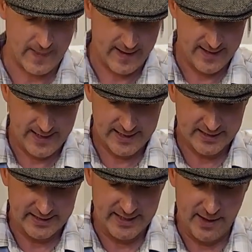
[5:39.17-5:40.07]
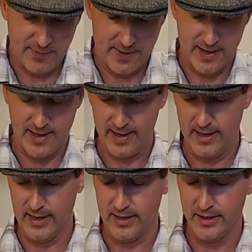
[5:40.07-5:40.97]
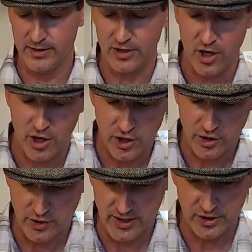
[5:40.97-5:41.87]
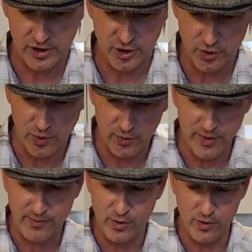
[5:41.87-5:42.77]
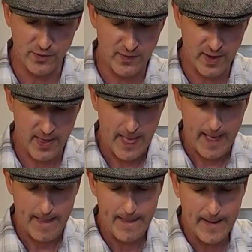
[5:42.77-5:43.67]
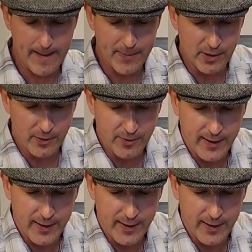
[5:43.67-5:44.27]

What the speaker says: Next step is you need to remove the bone.